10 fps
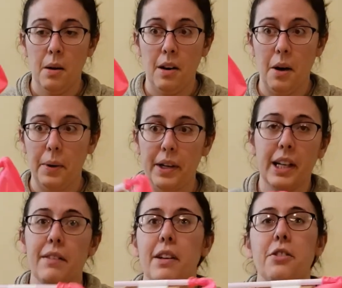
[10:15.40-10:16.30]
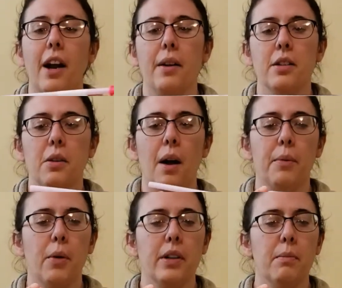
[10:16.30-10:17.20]
Now we're going to give it a try. So I'm
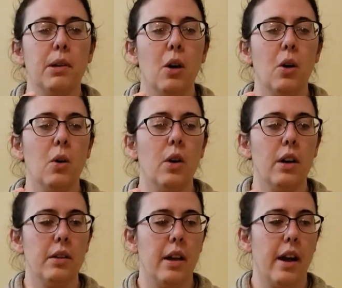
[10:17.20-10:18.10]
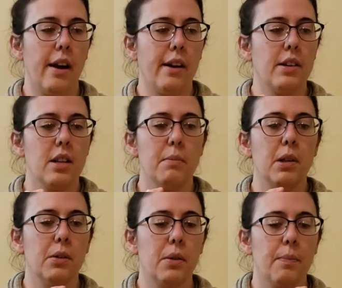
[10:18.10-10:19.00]
going to blow the air into the
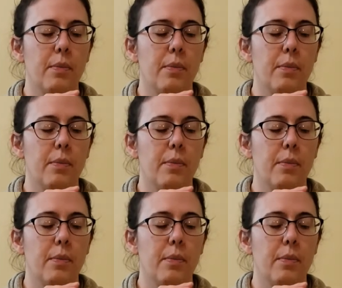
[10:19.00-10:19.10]
balloon.